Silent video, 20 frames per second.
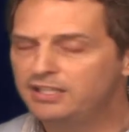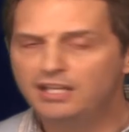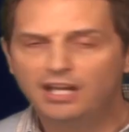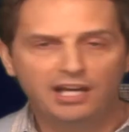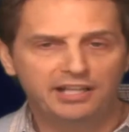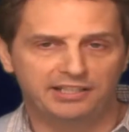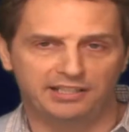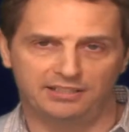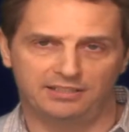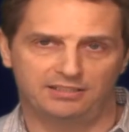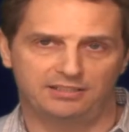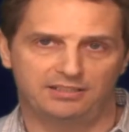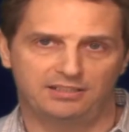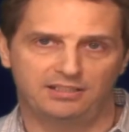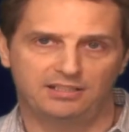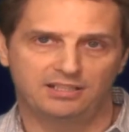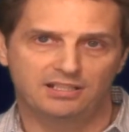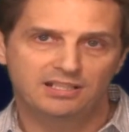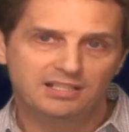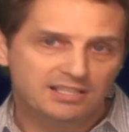Nada.
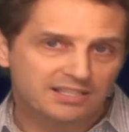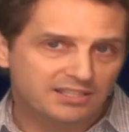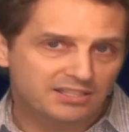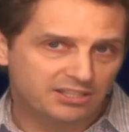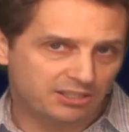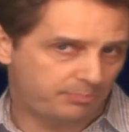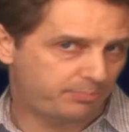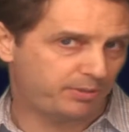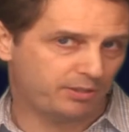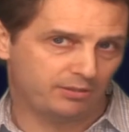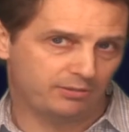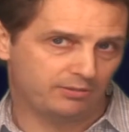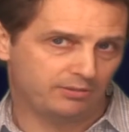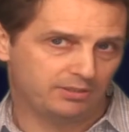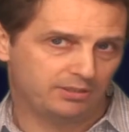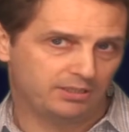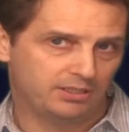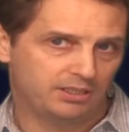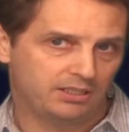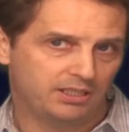Zippo.
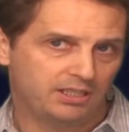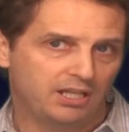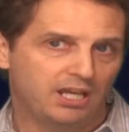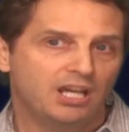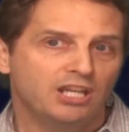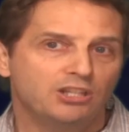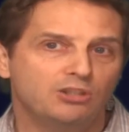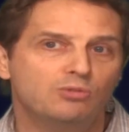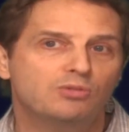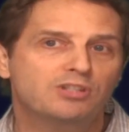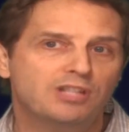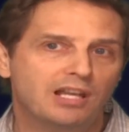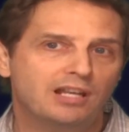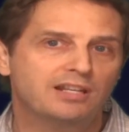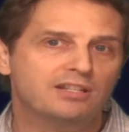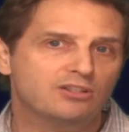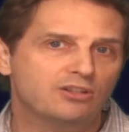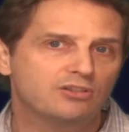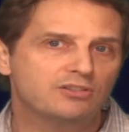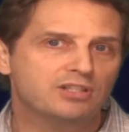
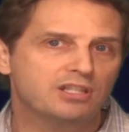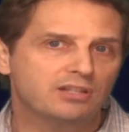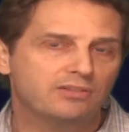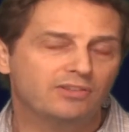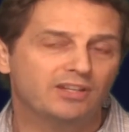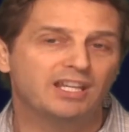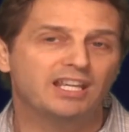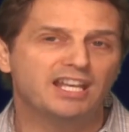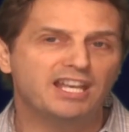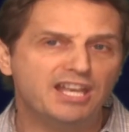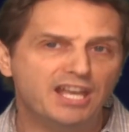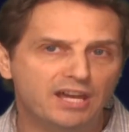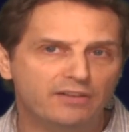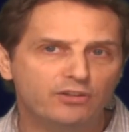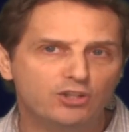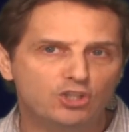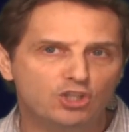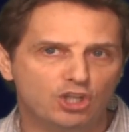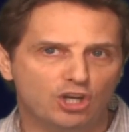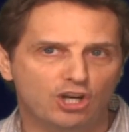USellit.tv
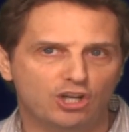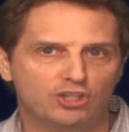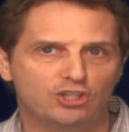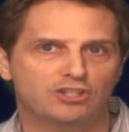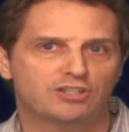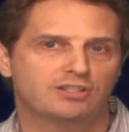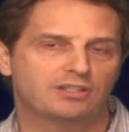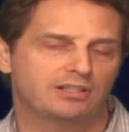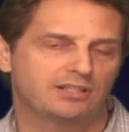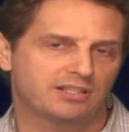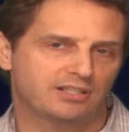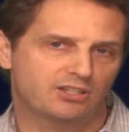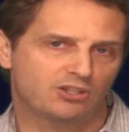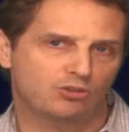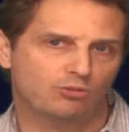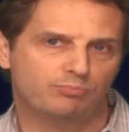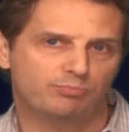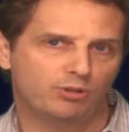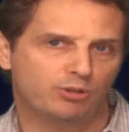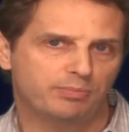never charges to list
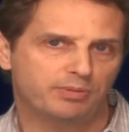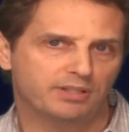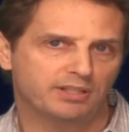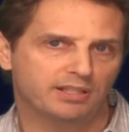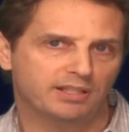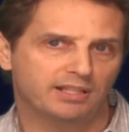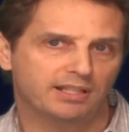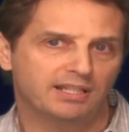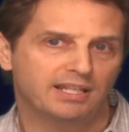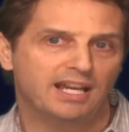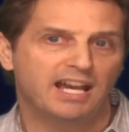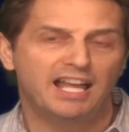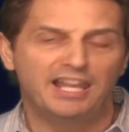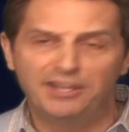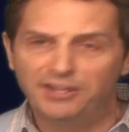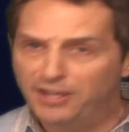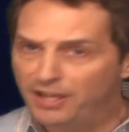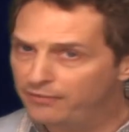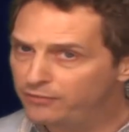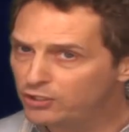your property,
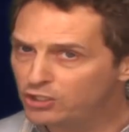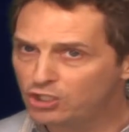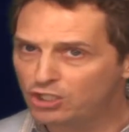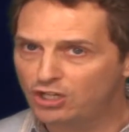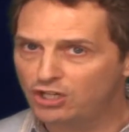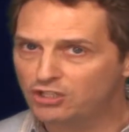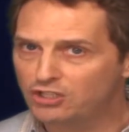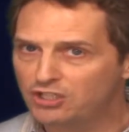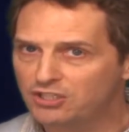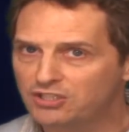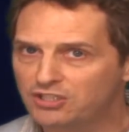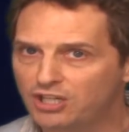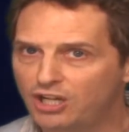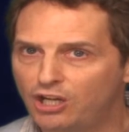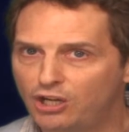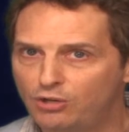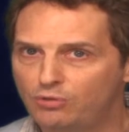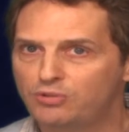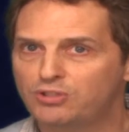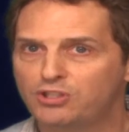never charges to
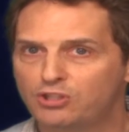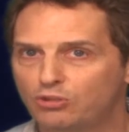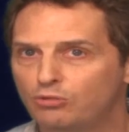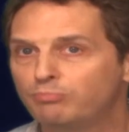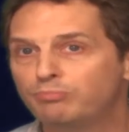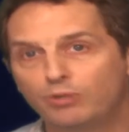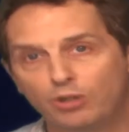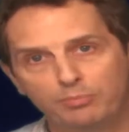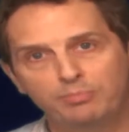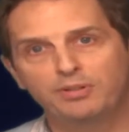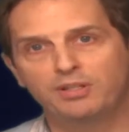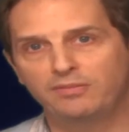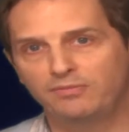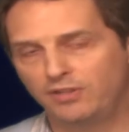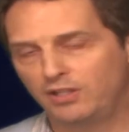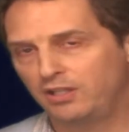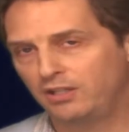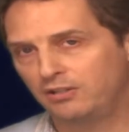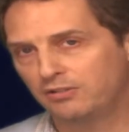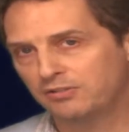host your property
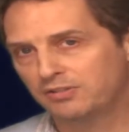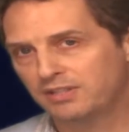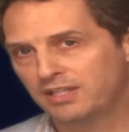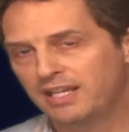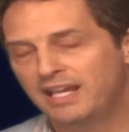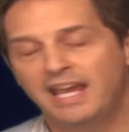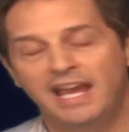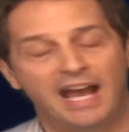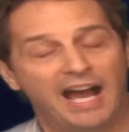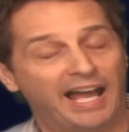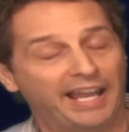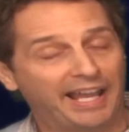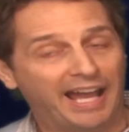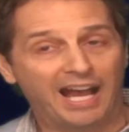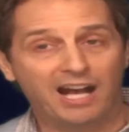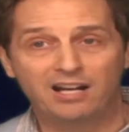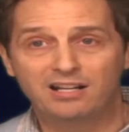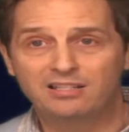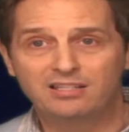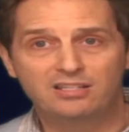videos, and
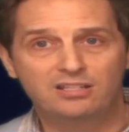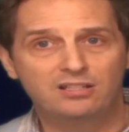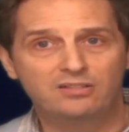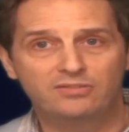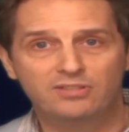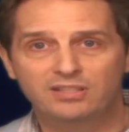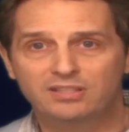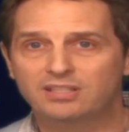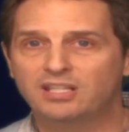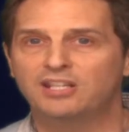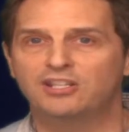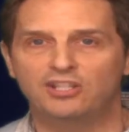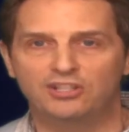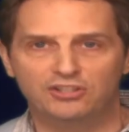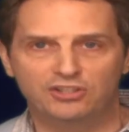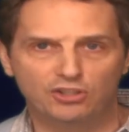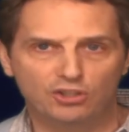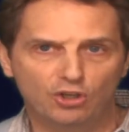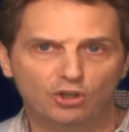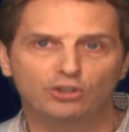our service
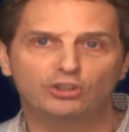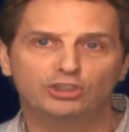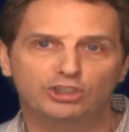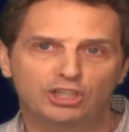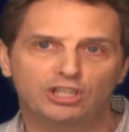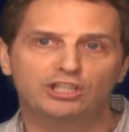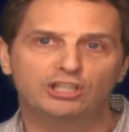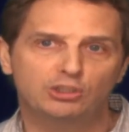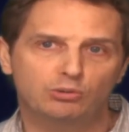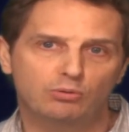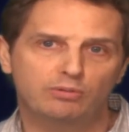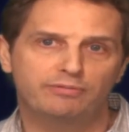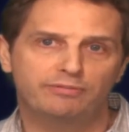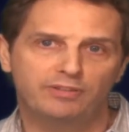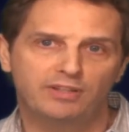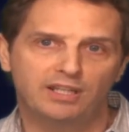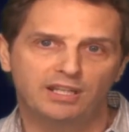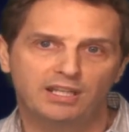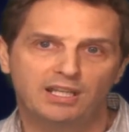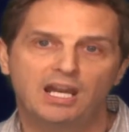does not charge you a
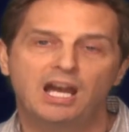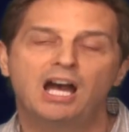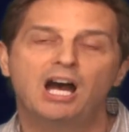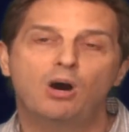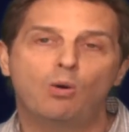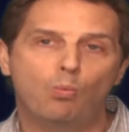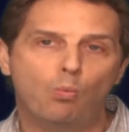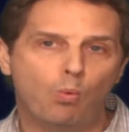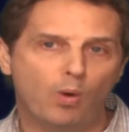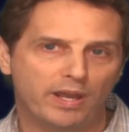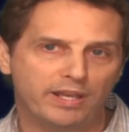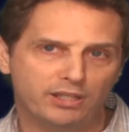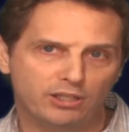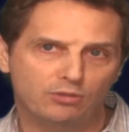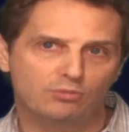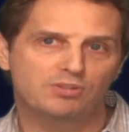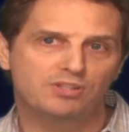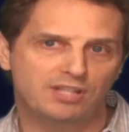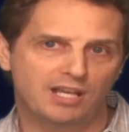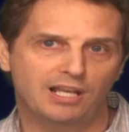fee when
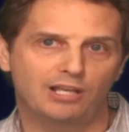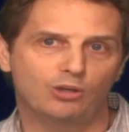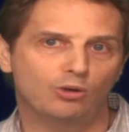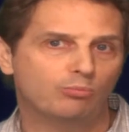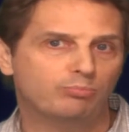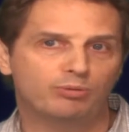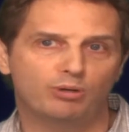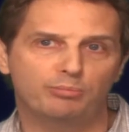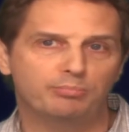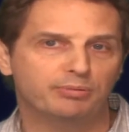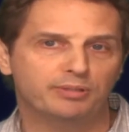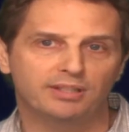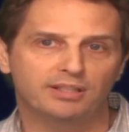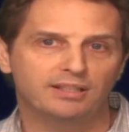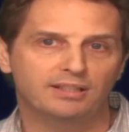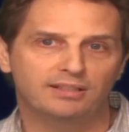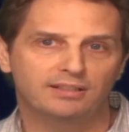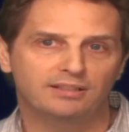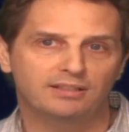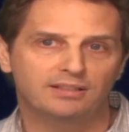you sell your
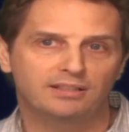property.